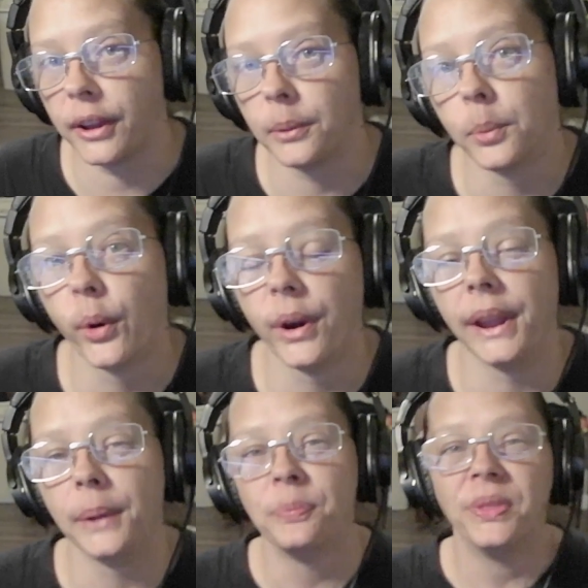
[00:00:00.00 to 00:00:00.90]
in the
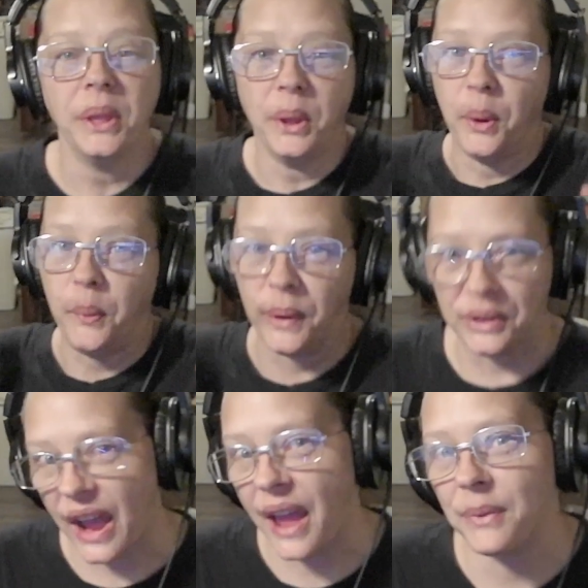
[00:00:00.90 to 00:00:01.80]
morning. What
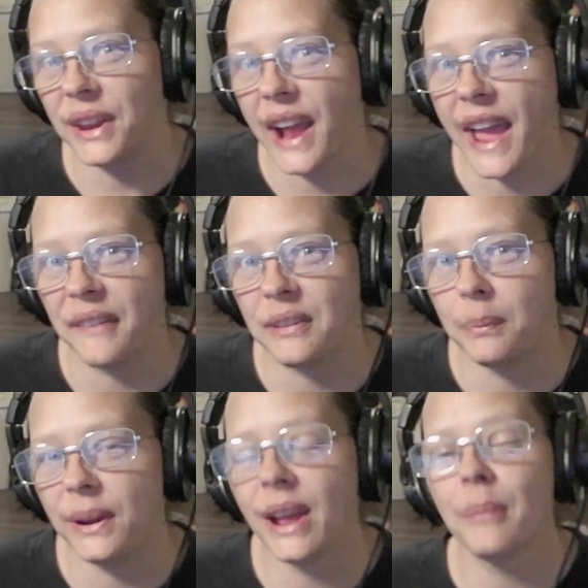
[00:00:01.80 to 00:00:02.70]
time did I have to
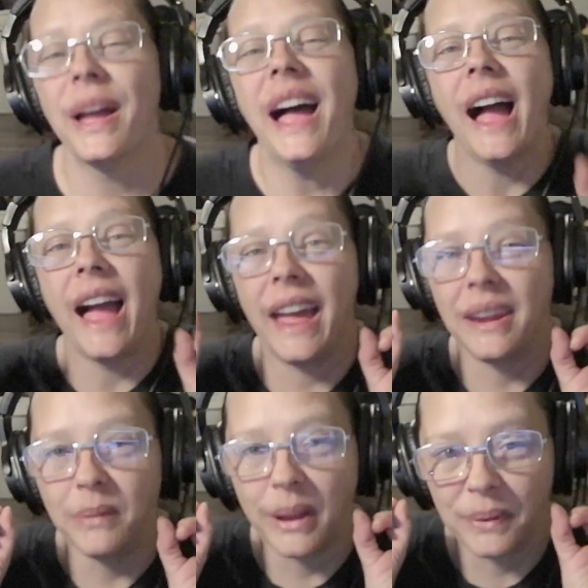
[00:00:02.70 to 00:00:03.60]
be up? I had to
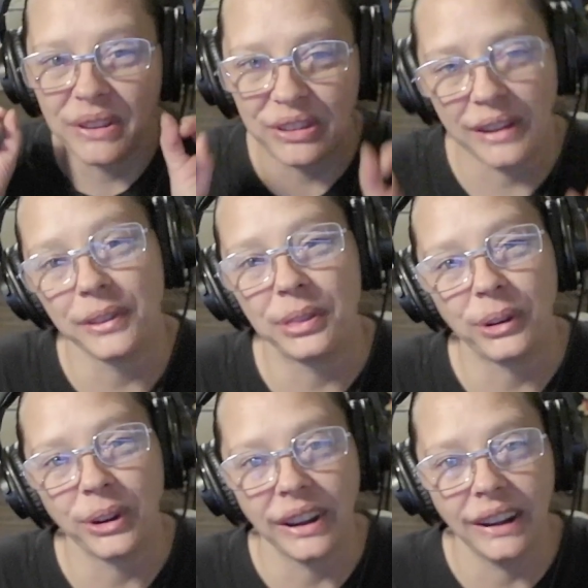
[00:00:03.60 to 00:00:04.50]
be up at
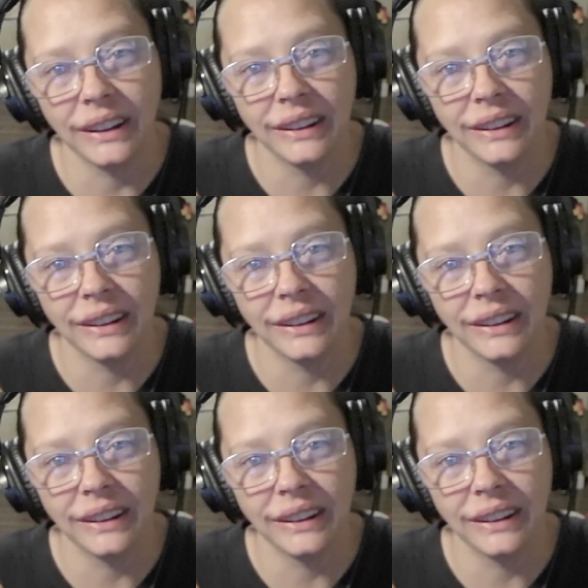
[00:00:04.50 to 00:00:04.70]
7:30.